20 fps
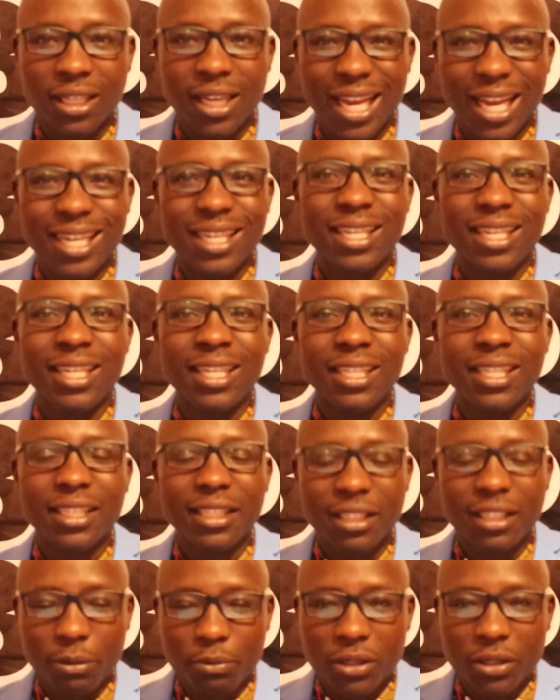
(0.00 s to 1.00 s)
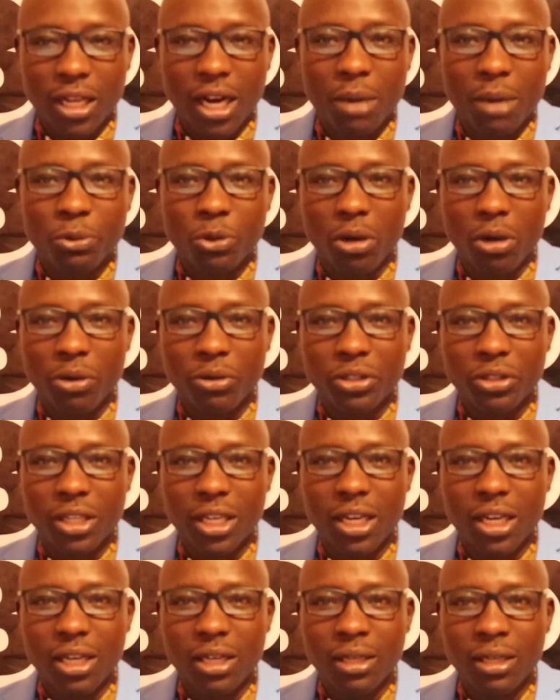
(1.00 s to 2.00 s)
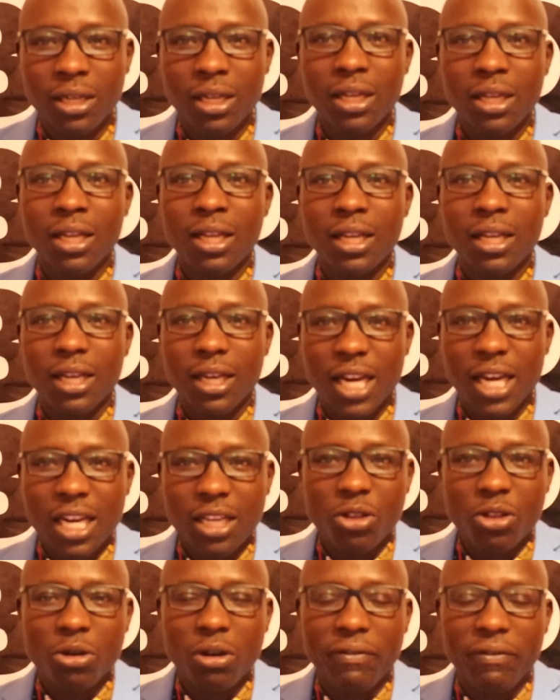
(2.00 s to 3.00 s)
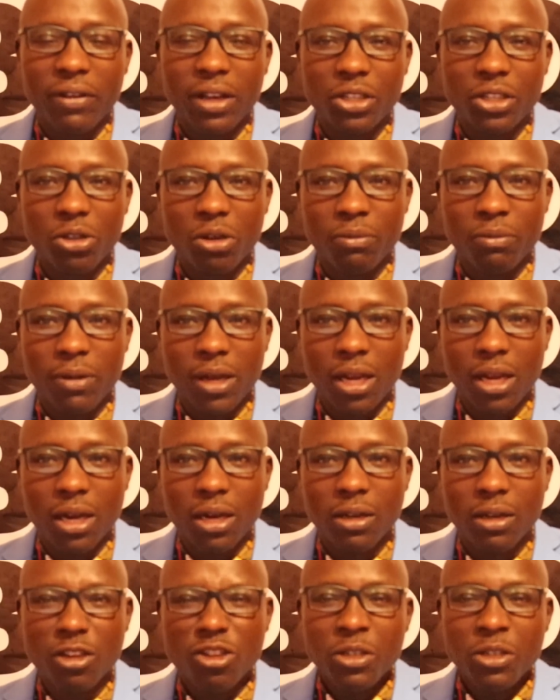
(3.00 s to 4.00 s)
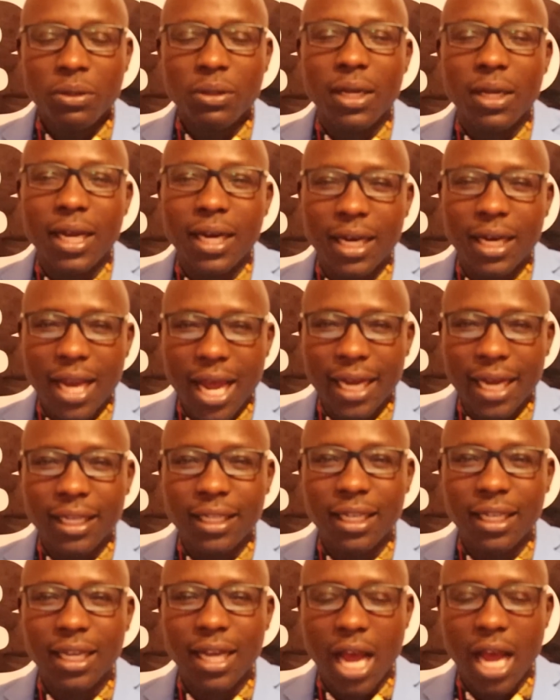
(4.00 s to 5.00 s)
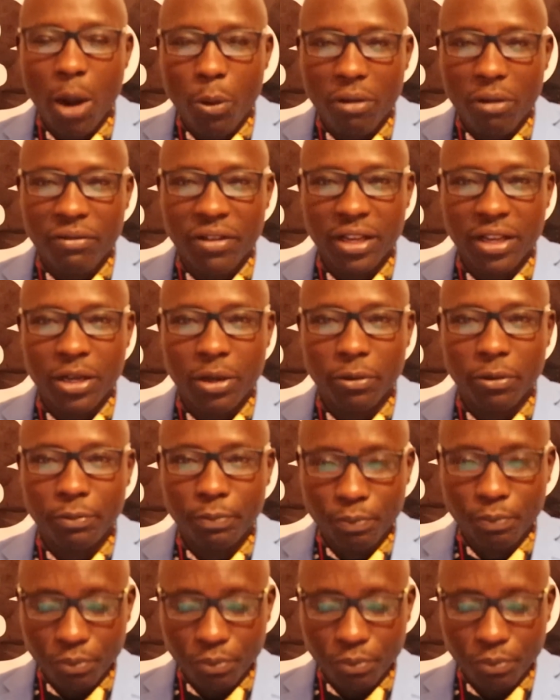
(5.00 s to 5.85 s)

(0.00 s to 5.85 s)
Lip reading: Kindly subscribe to our channel, click the notification bell, and like our video.